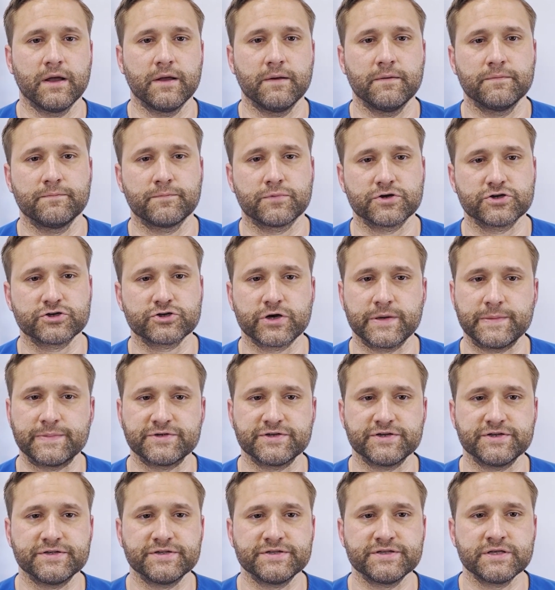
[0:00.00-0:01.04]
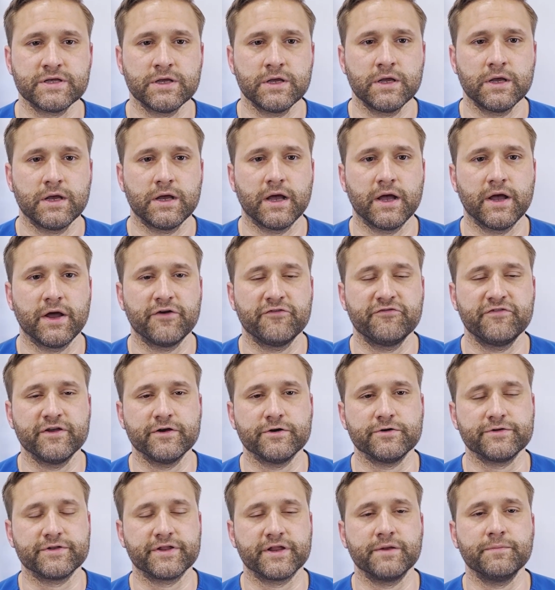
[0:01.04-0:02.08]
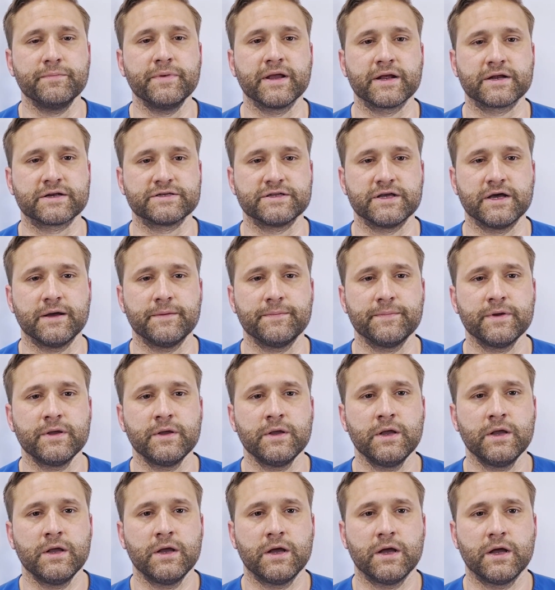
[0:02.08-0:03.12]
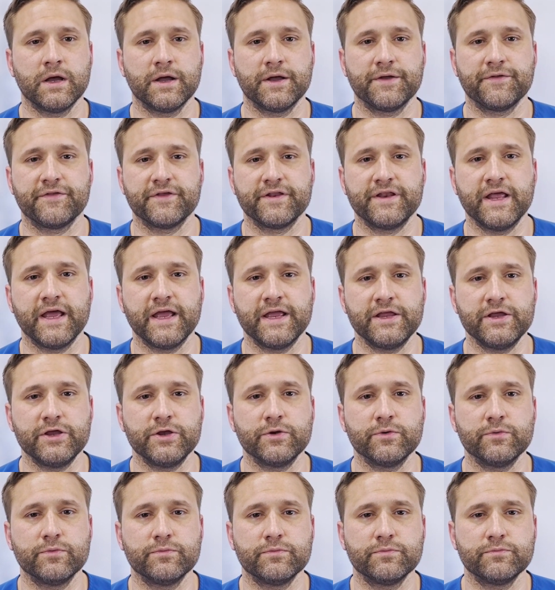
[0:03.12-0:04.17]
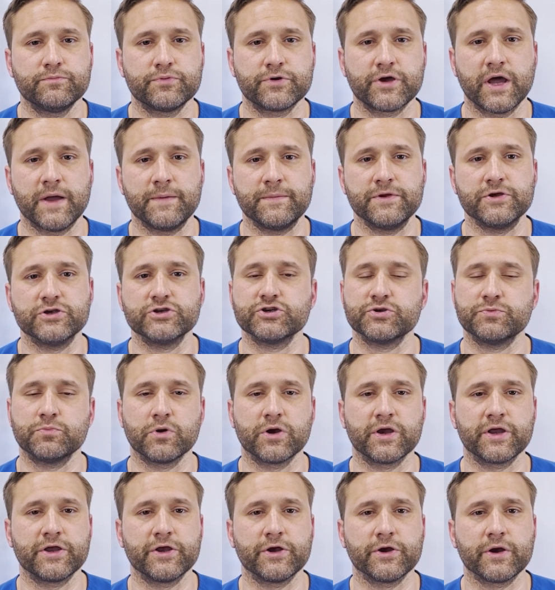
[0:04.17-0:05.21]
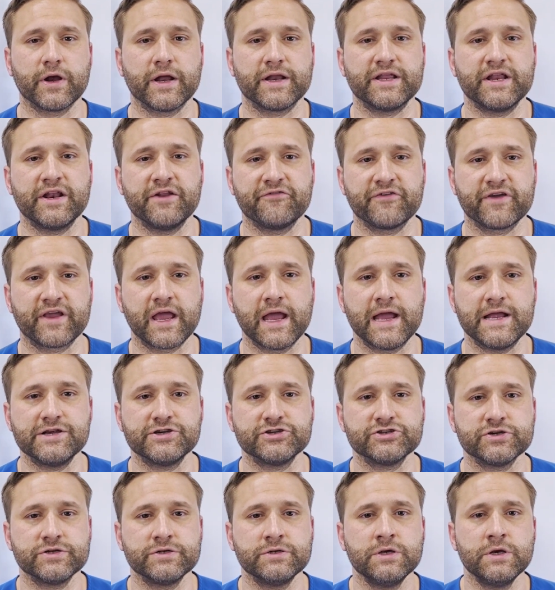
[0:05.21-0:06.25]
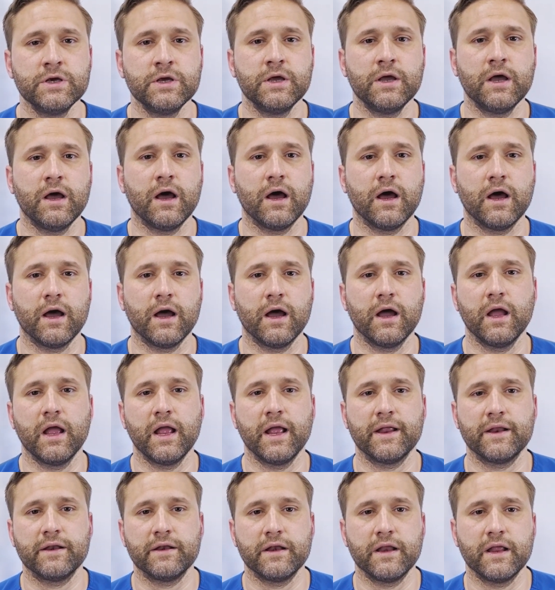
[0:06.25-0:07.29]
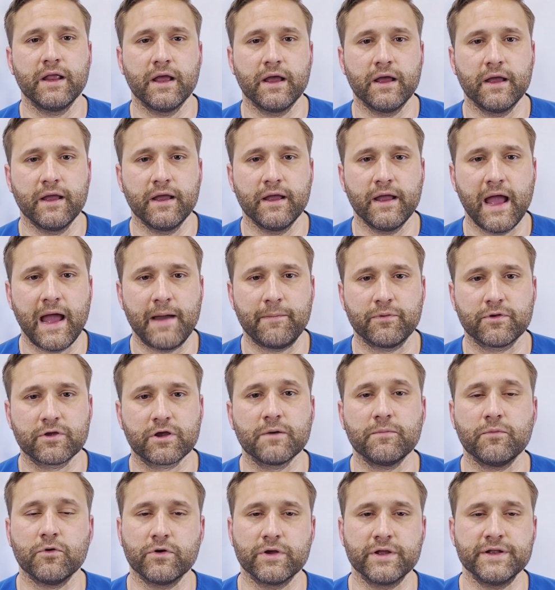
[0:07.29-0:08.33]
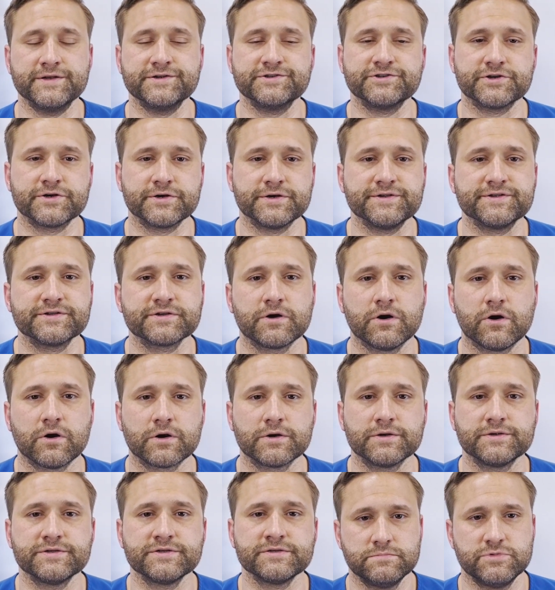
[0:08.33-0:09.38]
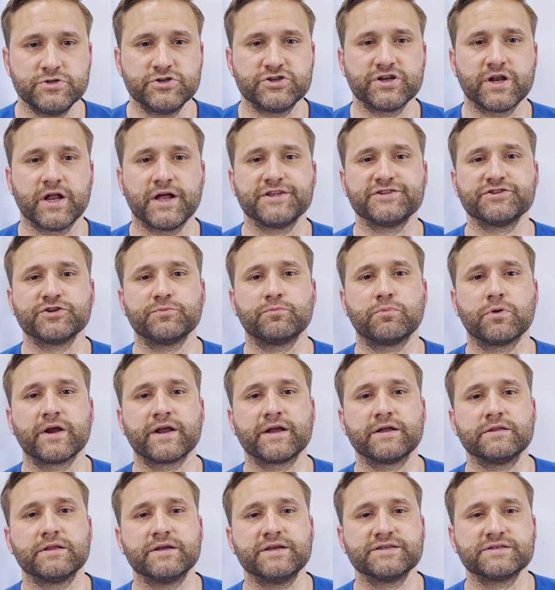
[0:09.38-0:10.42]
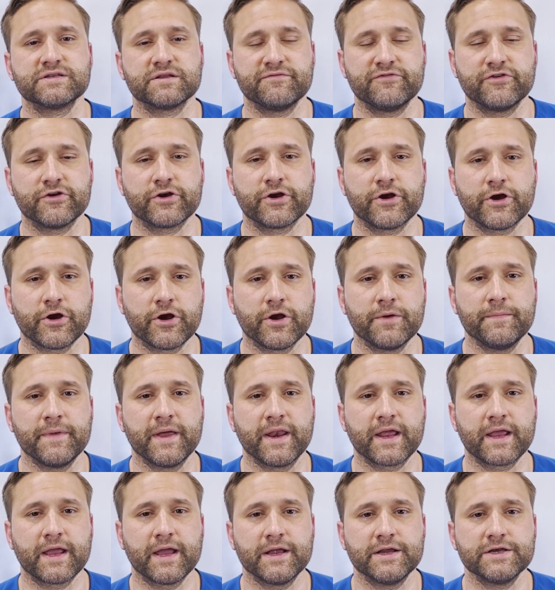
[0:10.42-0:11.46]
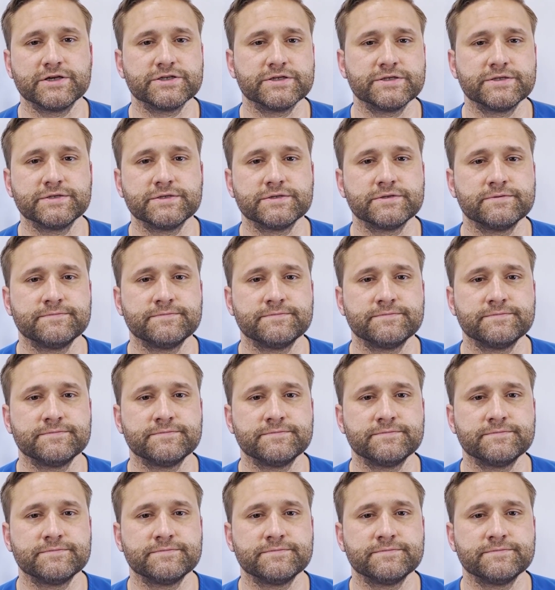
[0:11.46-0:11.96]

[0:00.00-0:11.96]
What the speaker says: prescriptions filled and picked up. The day you come, you should bring your identification and applicable insurance cards. You should also bring a list of your current medications.